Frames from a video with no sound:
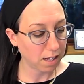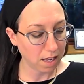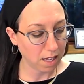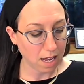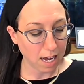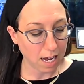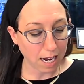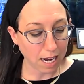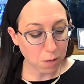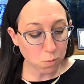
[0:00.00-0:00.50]

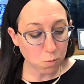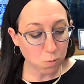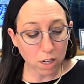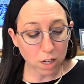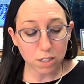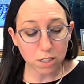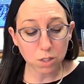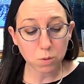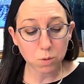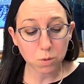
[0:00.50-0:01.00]
I
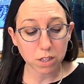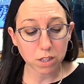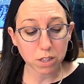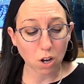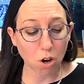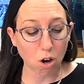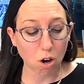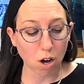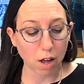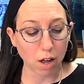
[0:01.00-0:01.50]
wonder what the
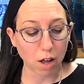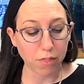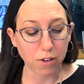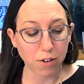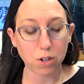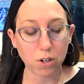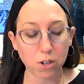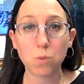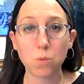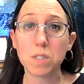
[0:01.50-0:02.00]

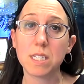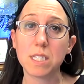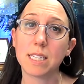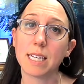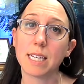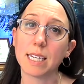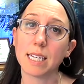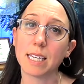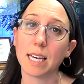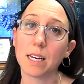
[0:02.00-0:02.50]
author was
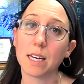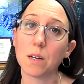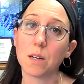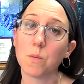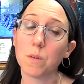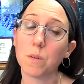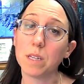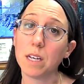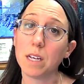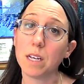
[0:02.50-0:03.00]
thinking
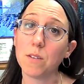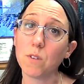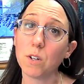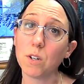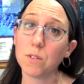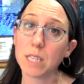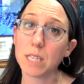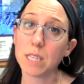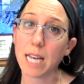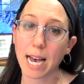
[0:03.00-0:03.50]
when they
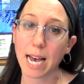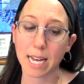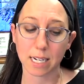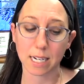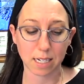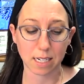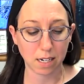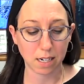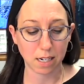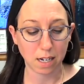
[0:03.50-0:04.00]
wrote that.
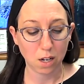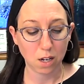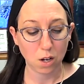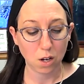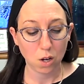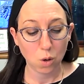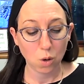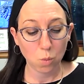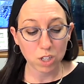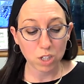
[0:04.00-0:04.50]

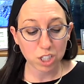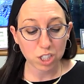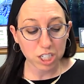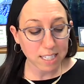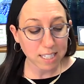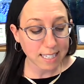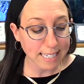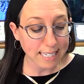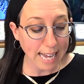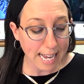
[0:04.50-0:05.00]
When she
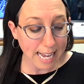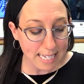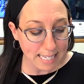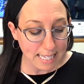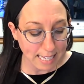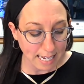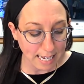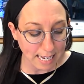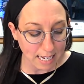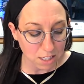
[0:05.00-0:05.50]
says
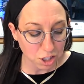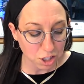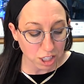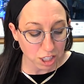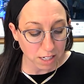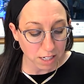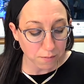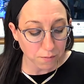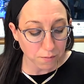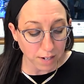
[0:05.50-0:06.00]
this,
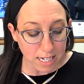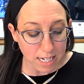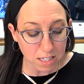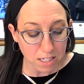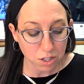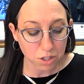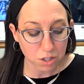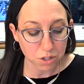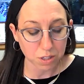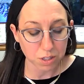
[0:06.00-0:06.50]
she invites
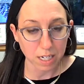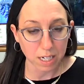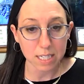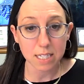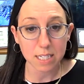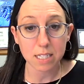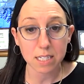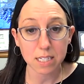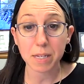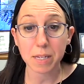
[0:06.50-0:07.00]
students
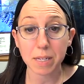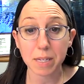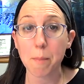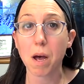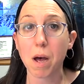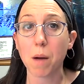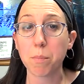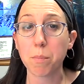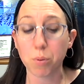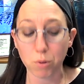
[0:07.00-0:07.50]
to become
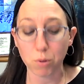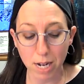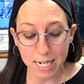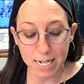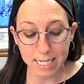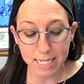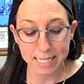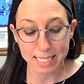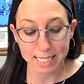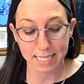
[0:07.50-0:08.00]

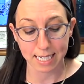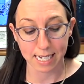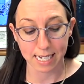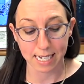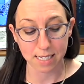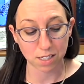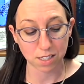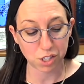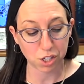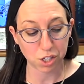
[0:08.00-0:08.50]

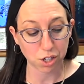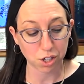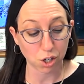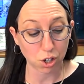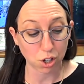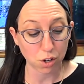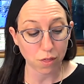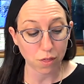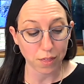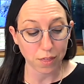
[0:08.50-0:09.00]
apprentices to
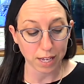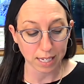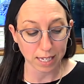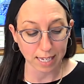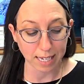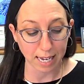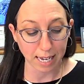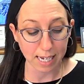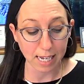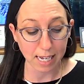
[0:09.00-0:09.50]
her
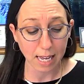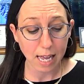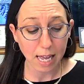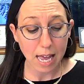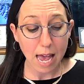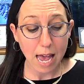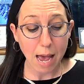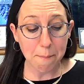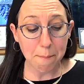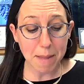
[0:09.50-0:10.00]
thinking
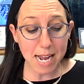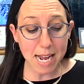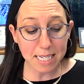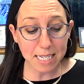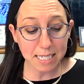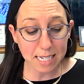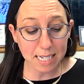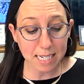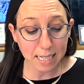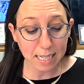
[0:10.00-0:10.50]
and
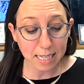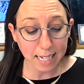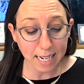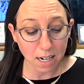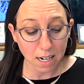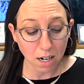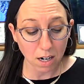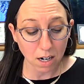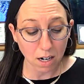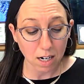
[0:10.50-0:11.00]
makes
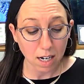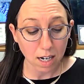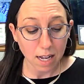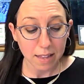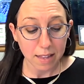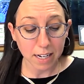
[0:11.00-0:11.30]
clear that